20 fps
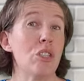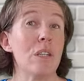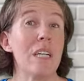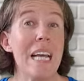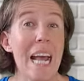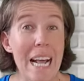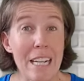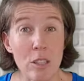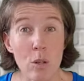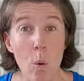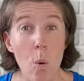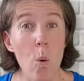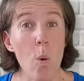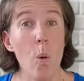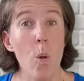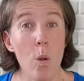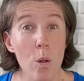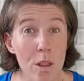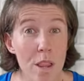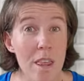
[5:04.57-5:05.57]
to get
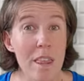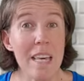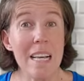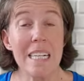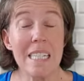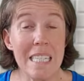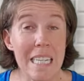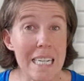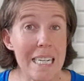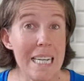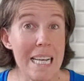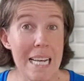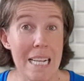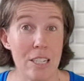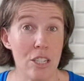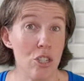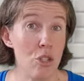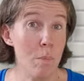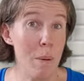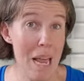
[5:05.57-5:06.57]
all the things it
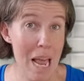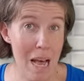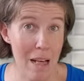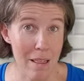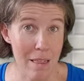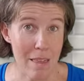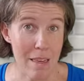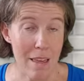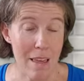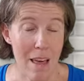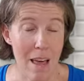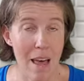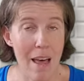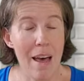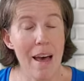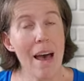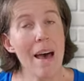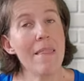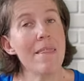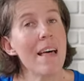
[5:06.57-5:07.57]
needs to be healthy.
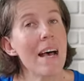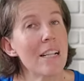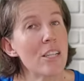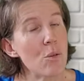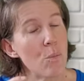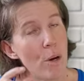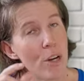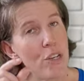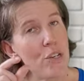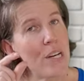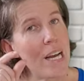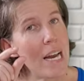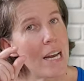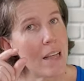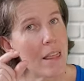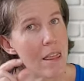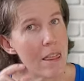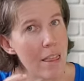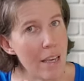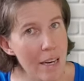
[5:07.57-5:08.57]
And that's why you get
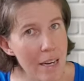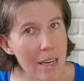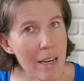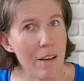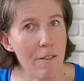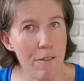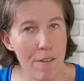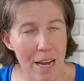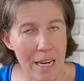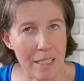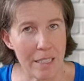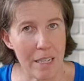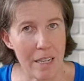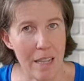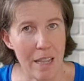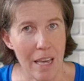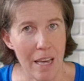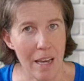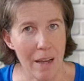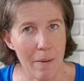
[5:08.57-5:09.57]
a thinning effect
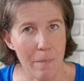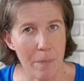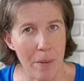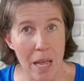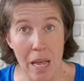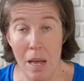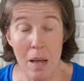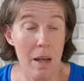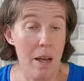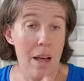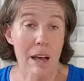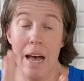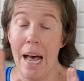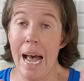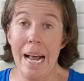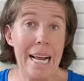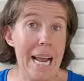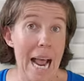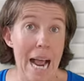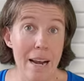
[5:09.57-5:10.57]
in there.
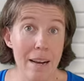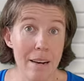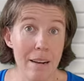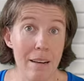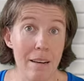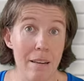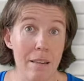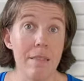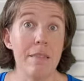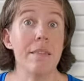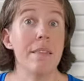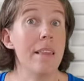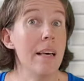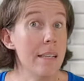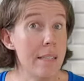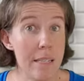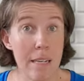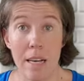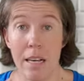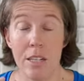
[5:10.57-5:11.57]
Again,
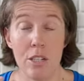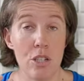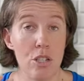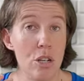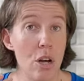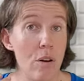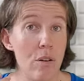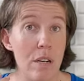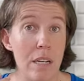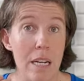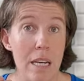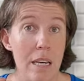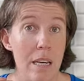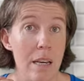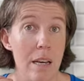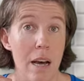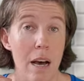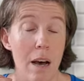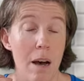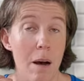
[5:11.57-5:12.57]
this is
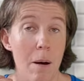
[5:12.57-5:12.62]
totally,